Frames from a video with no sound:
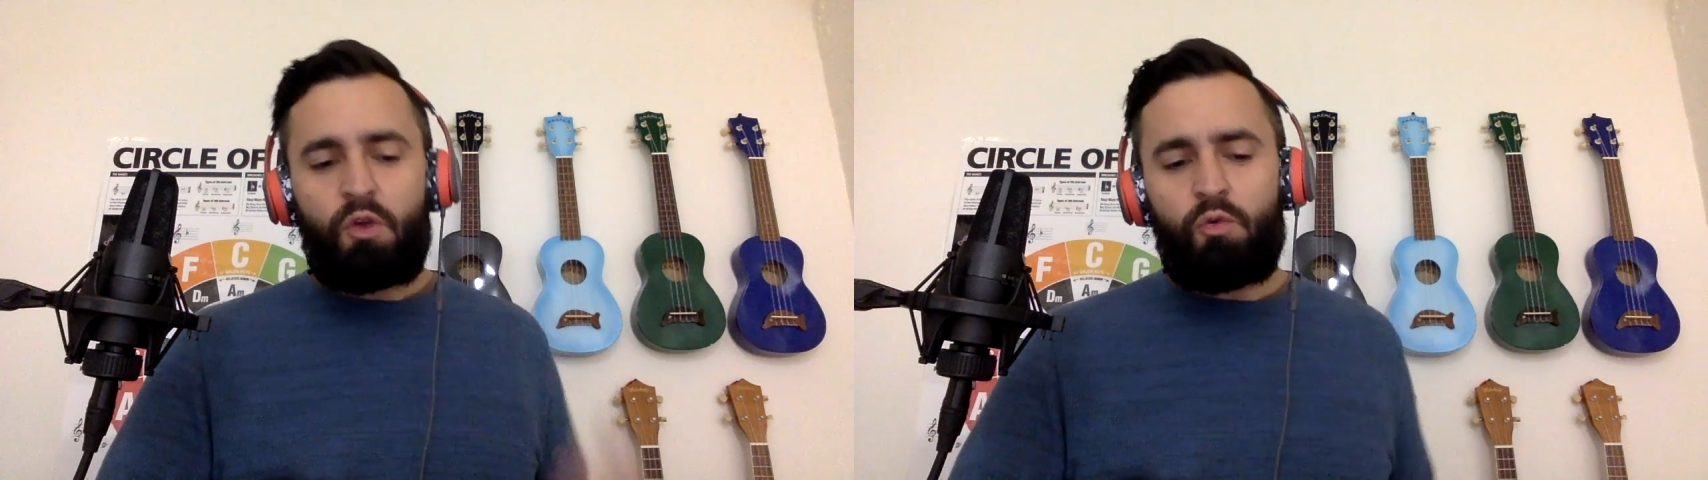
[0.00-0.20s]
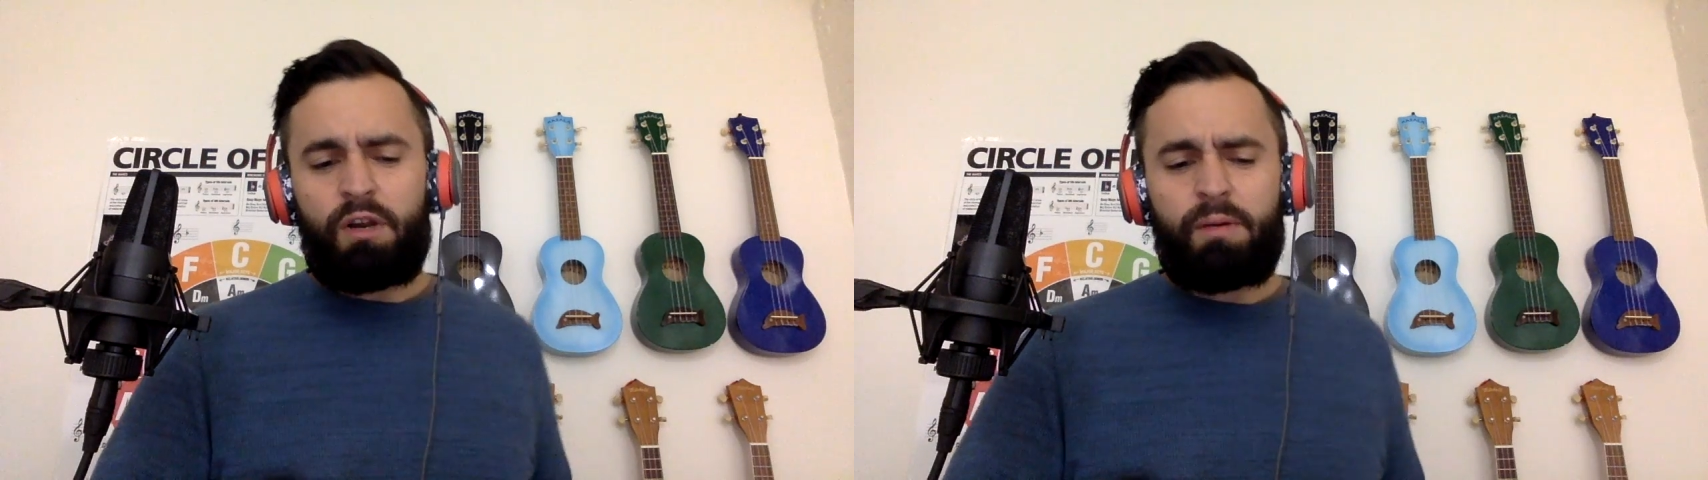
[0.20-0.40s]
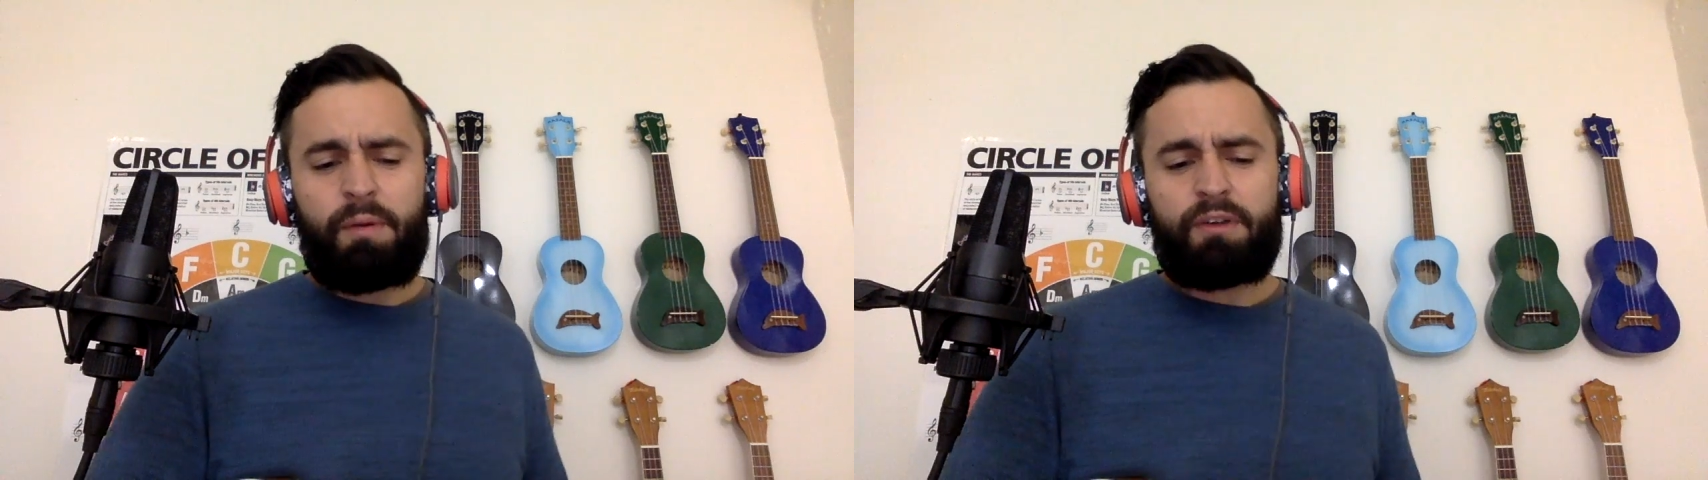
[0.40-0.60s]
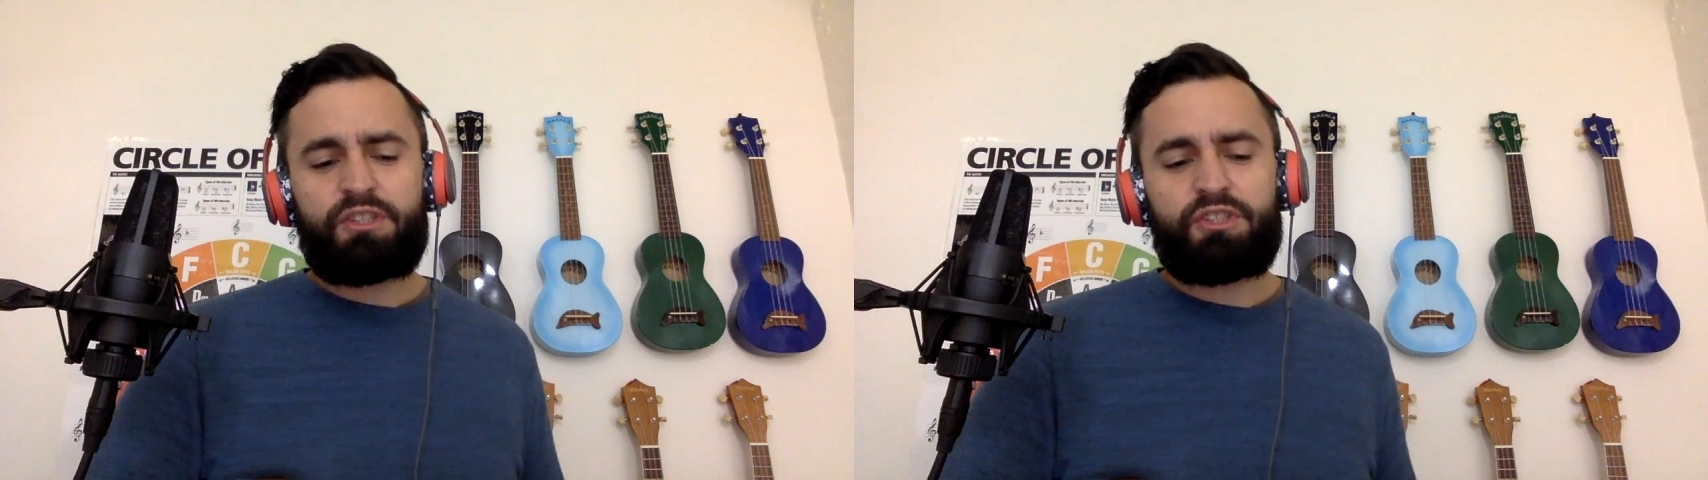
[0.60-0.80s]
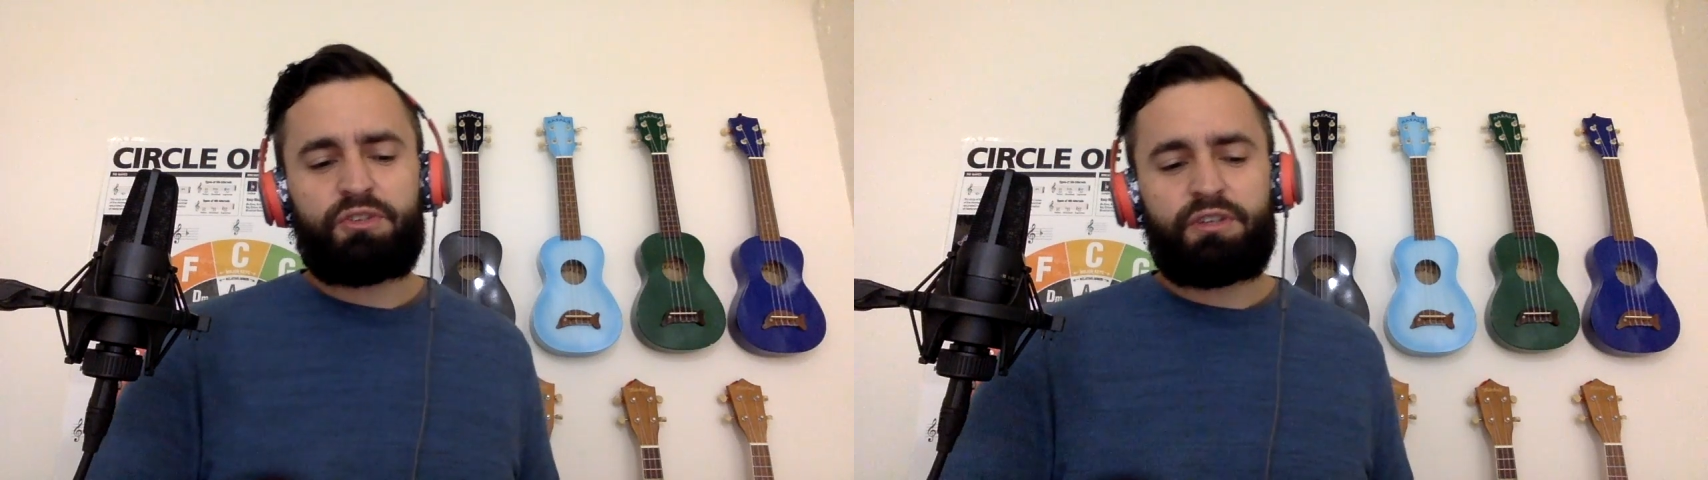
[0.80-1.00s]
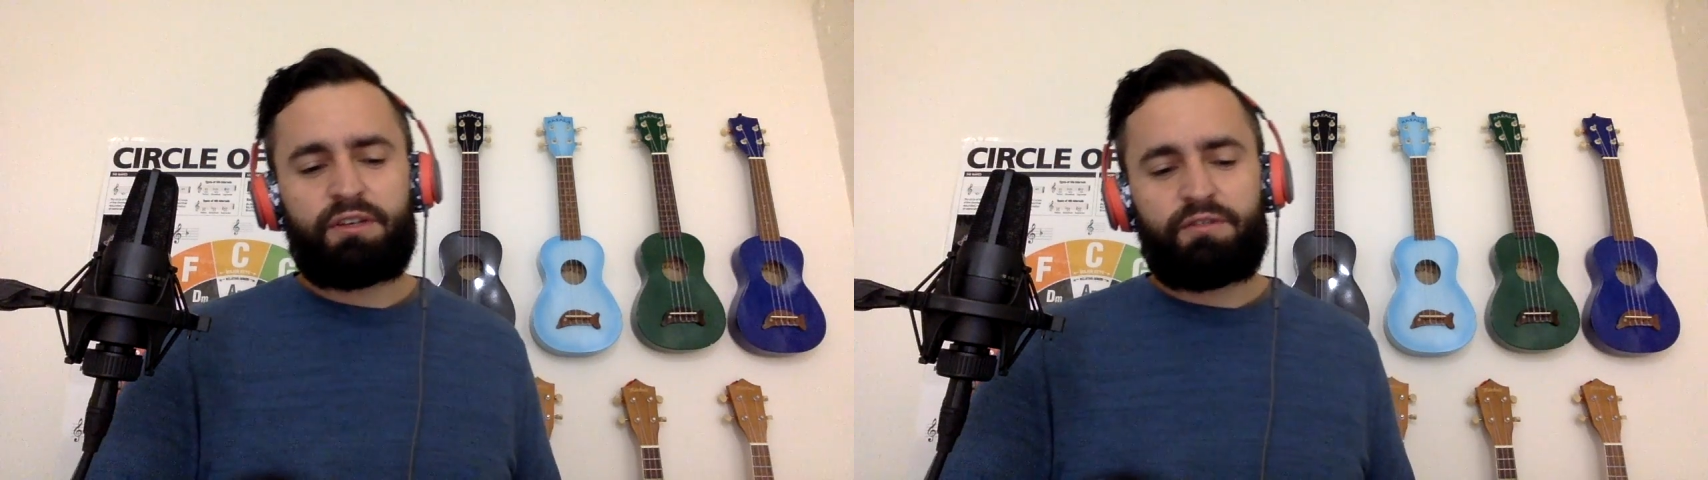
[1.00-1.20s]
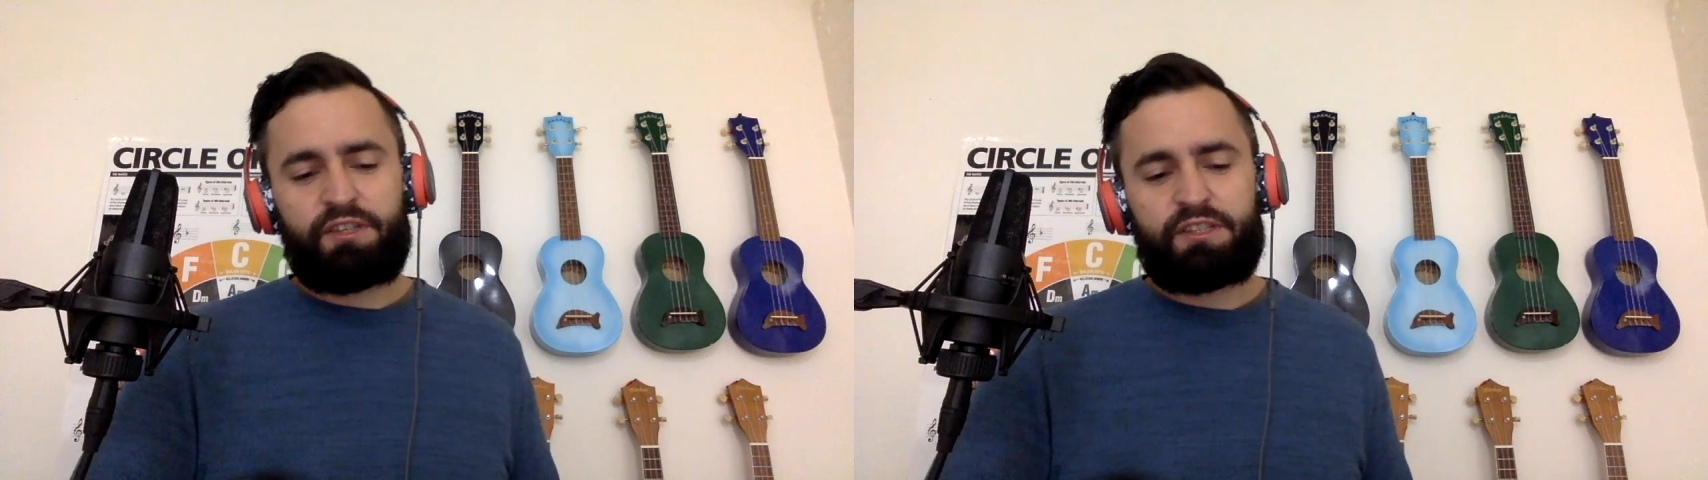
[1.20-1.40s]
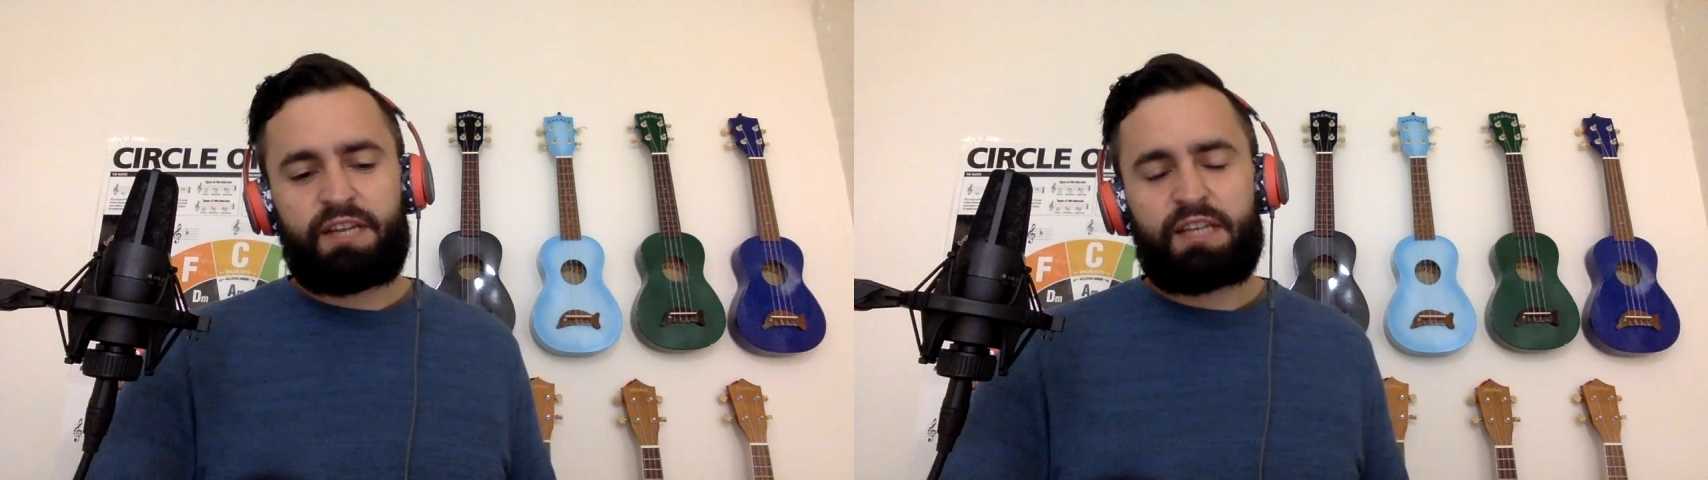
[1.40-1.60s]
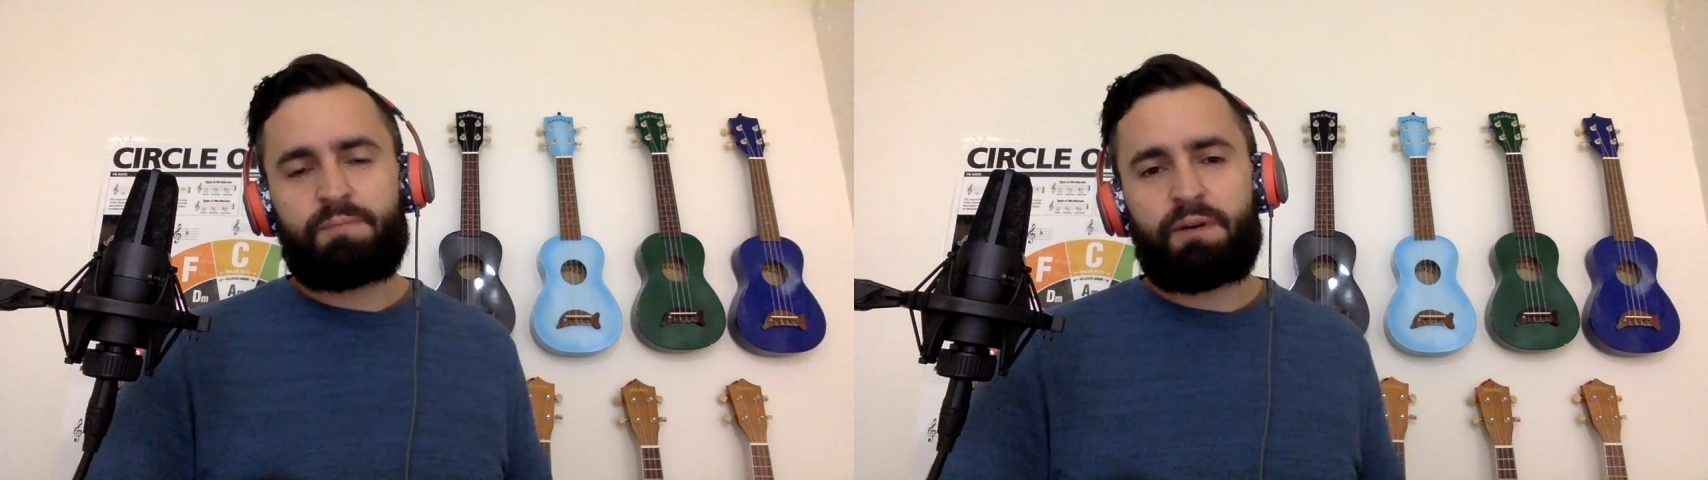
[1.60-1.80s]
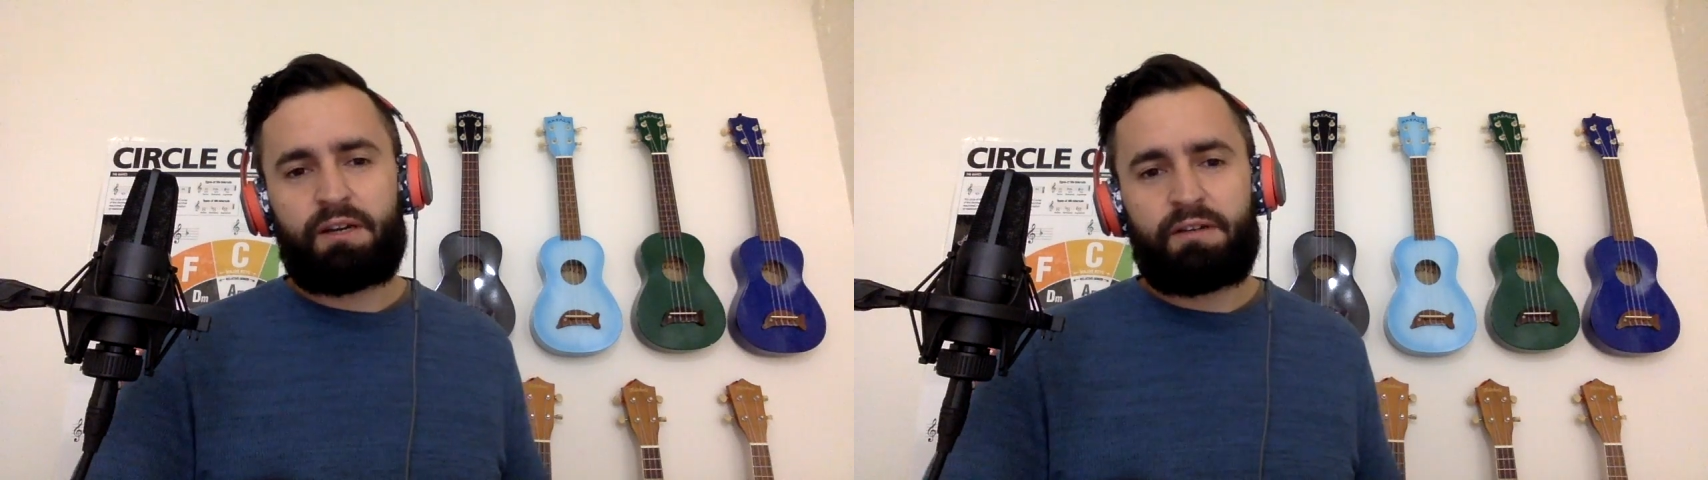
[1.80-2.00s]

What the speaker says: what I'm about to show you here for this next part